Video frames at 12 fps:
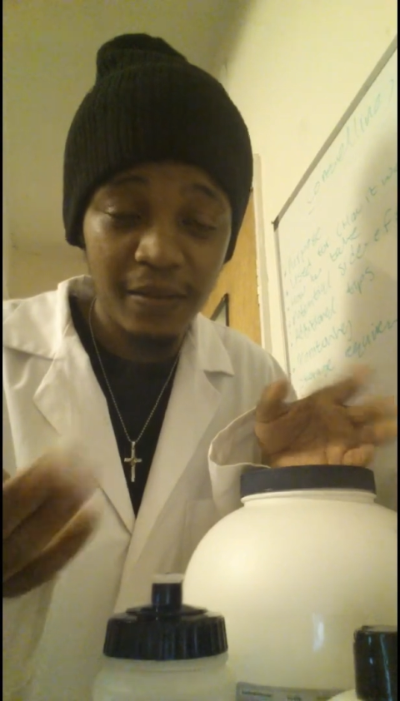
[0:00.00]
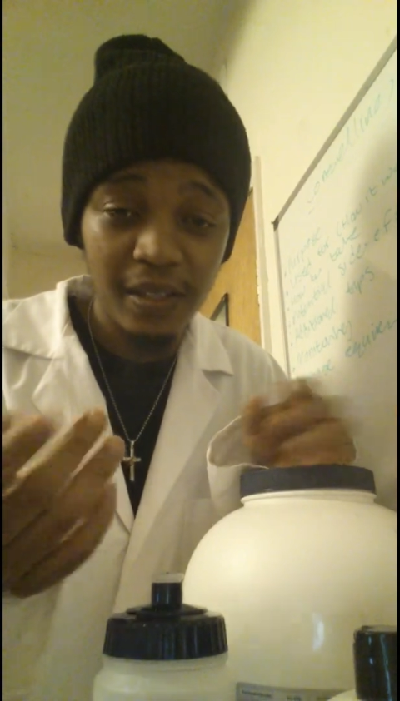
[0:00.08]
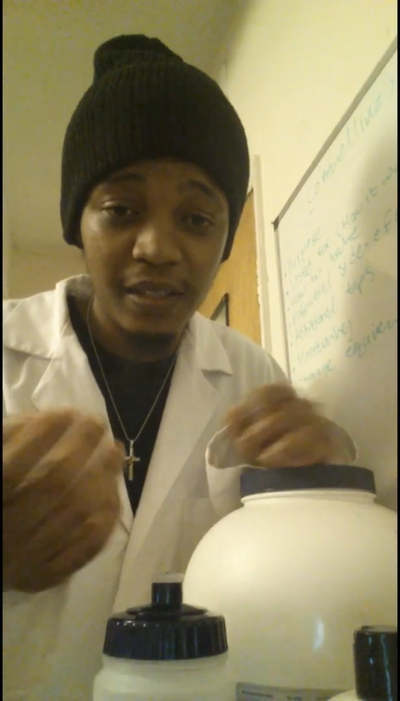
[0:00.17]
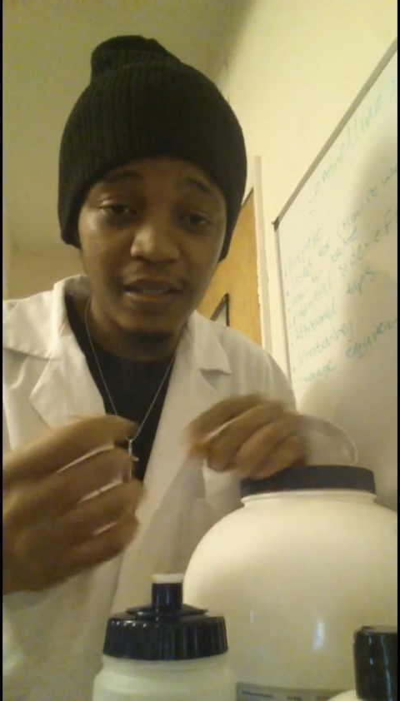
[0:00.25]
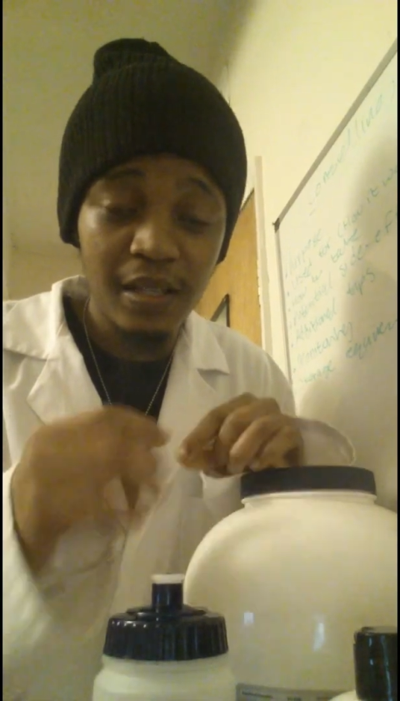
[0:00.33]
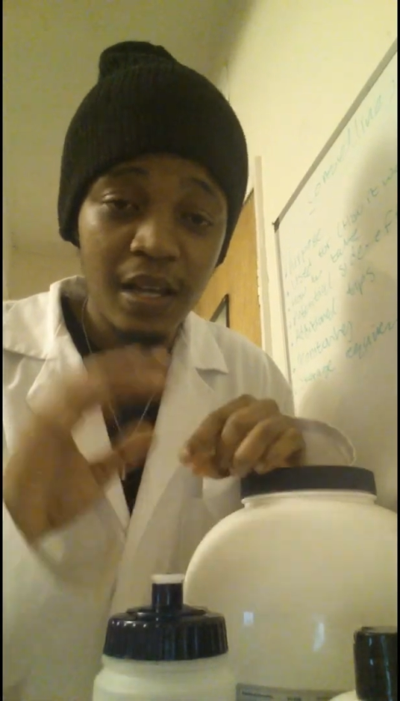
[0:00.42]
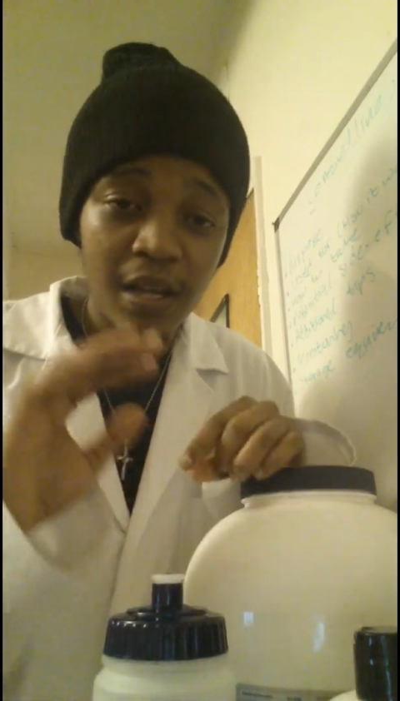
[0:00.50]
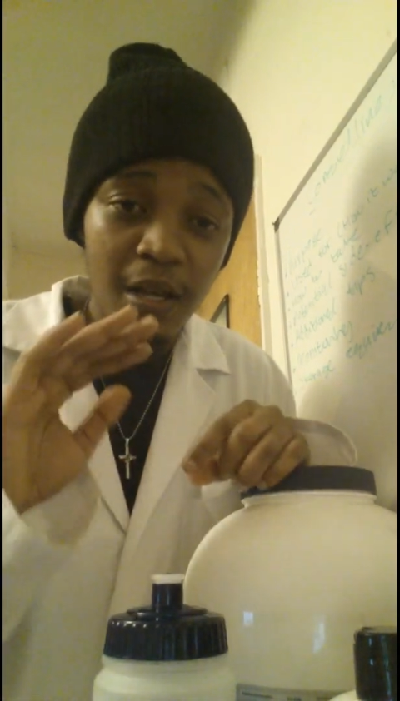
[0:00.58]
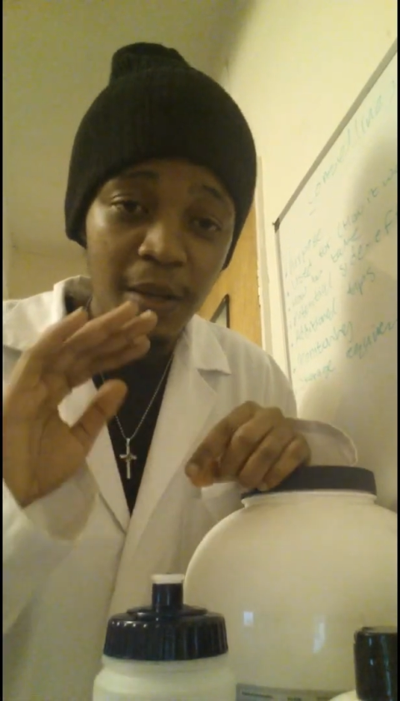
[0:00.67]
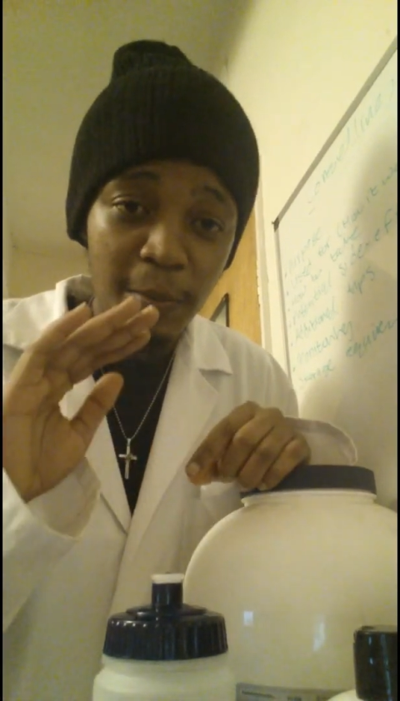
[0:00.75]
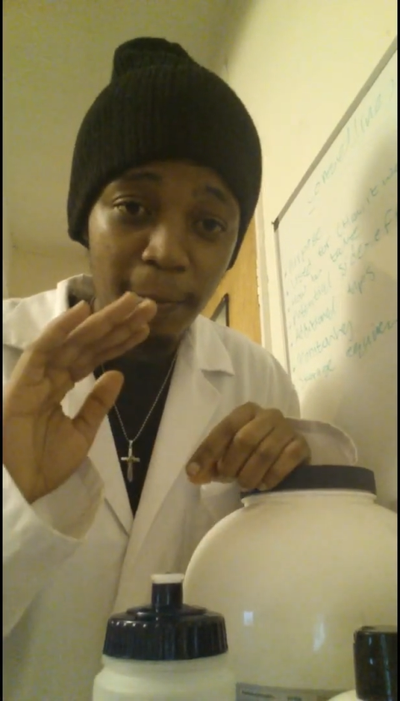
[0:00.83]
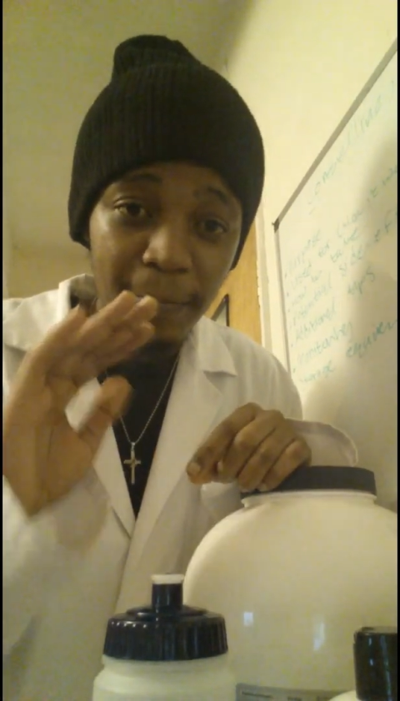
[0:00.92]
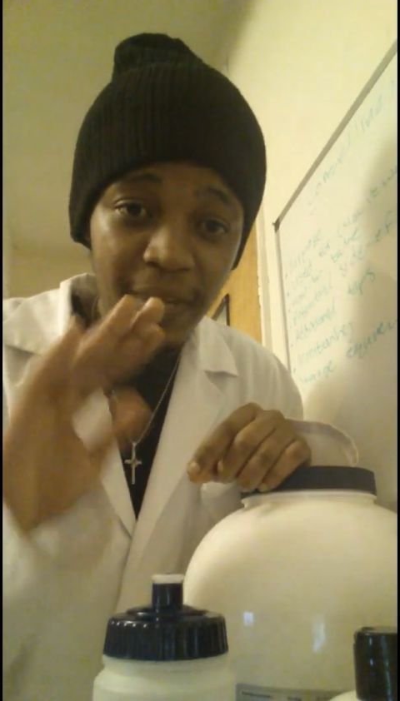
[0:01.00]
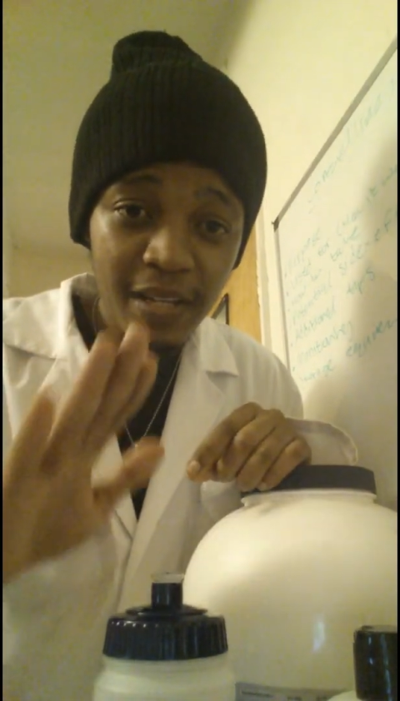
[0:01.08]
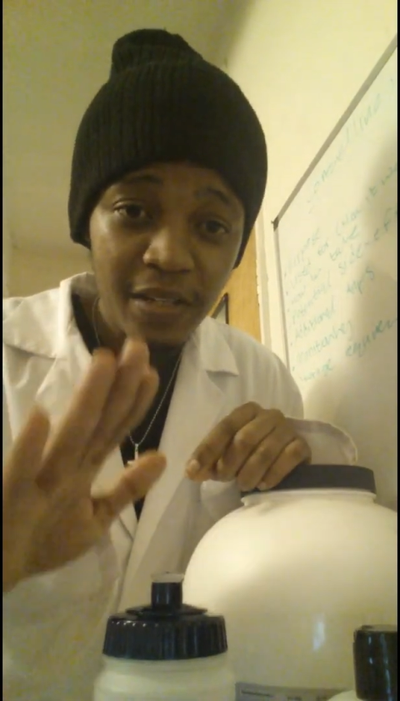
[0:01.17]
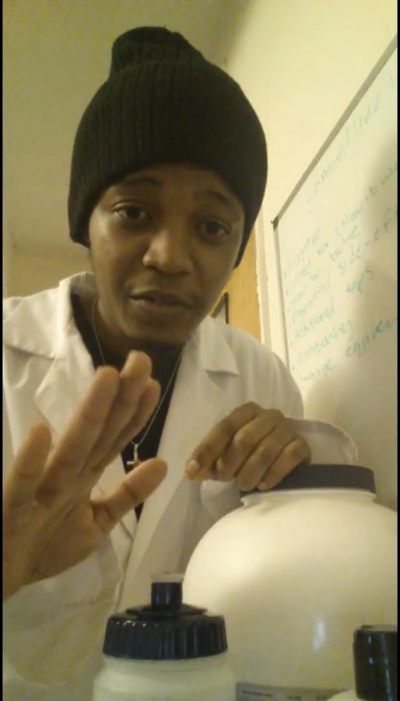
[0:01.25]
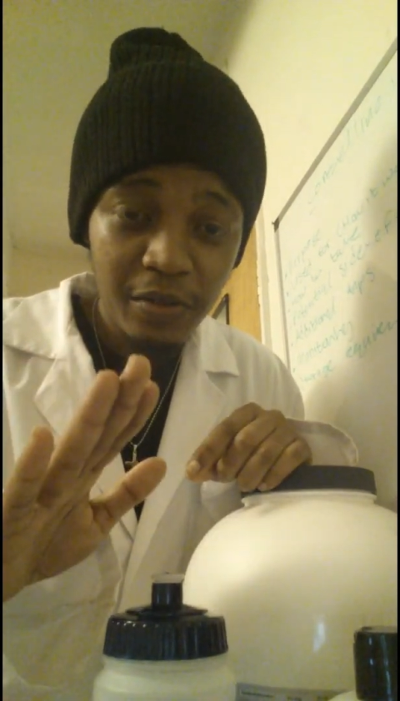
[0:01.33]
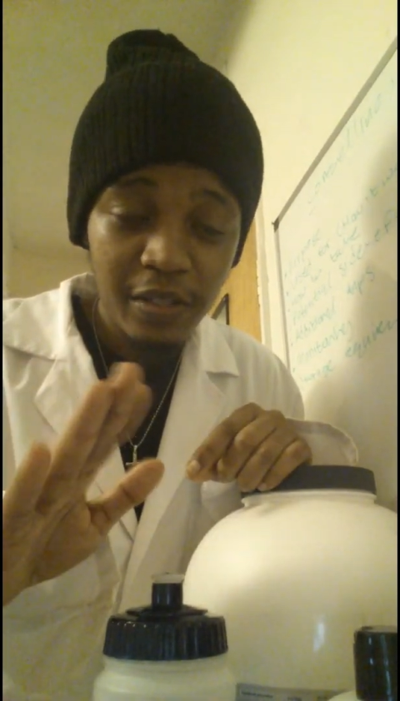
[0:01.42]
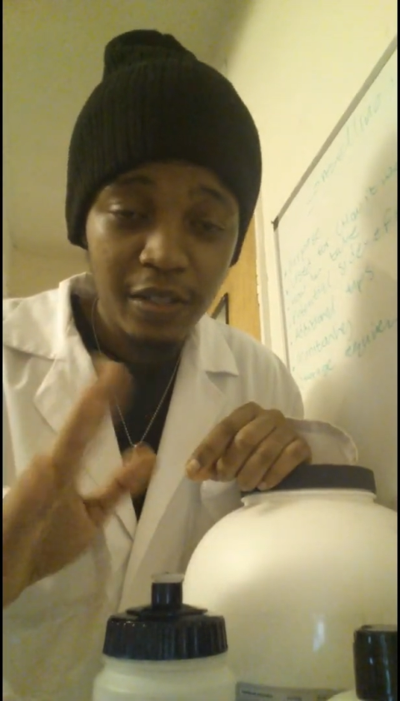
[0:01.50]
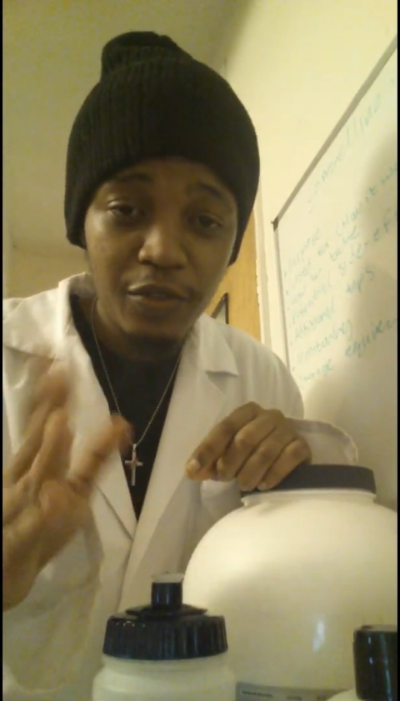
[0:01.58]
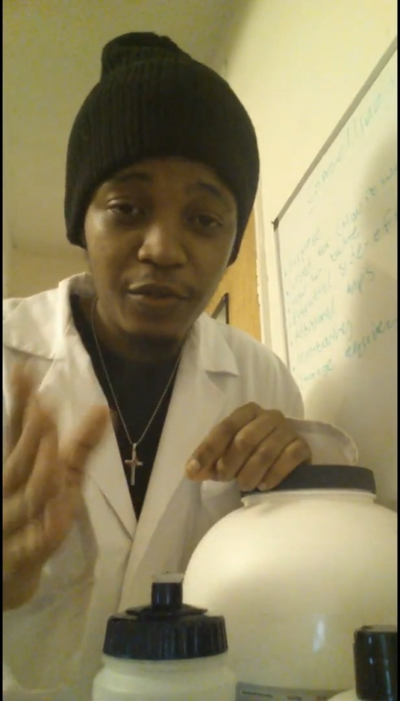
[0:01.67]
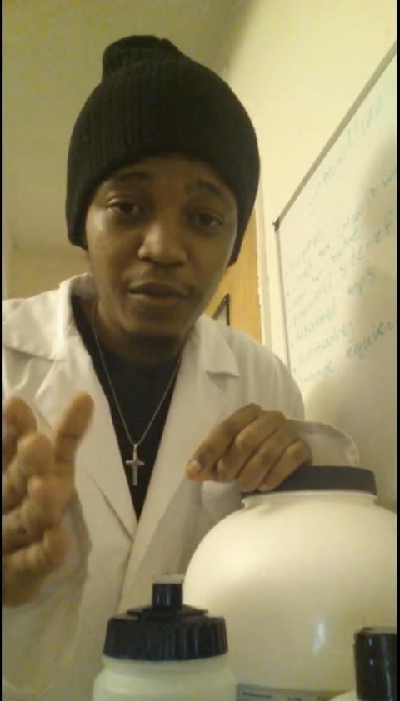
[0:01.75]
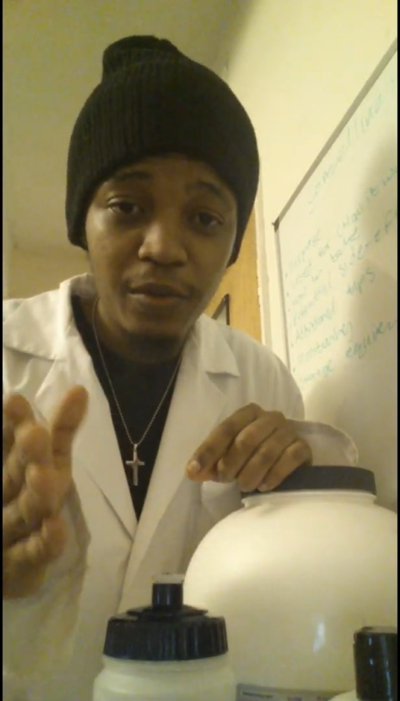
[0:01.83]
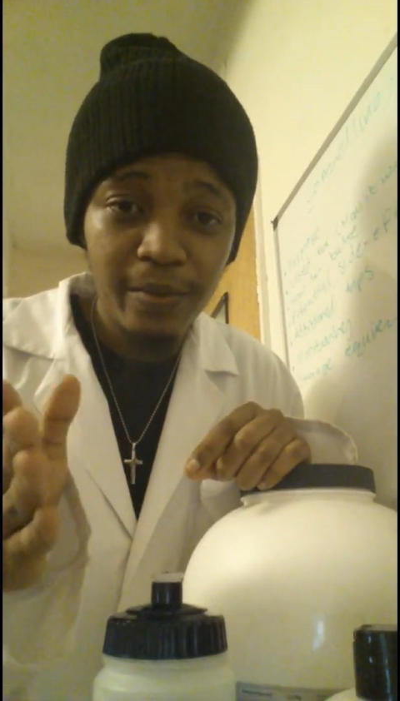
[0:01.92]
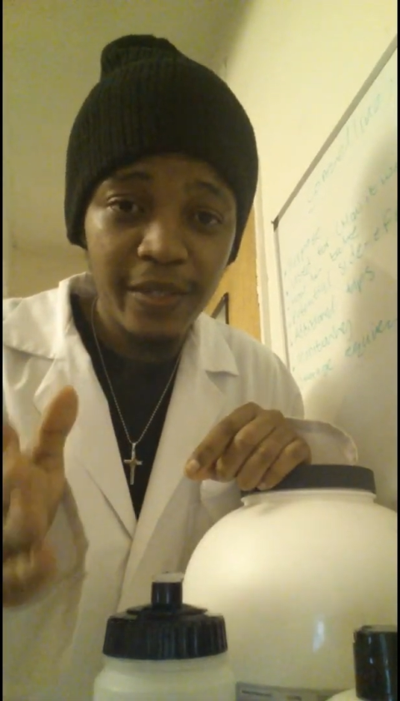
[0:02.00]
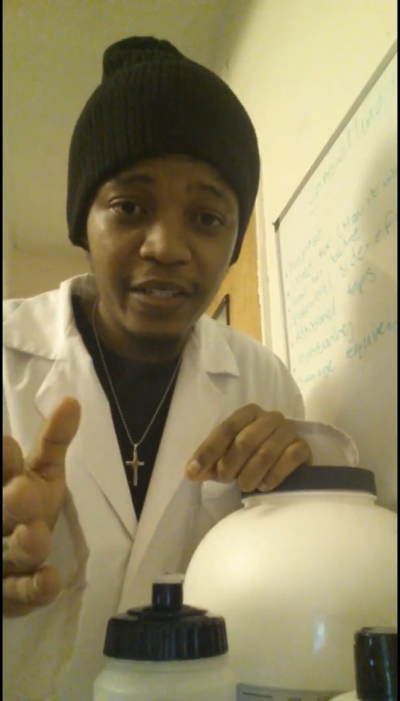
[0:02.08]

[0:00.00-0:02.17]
effects. Make sure that you don't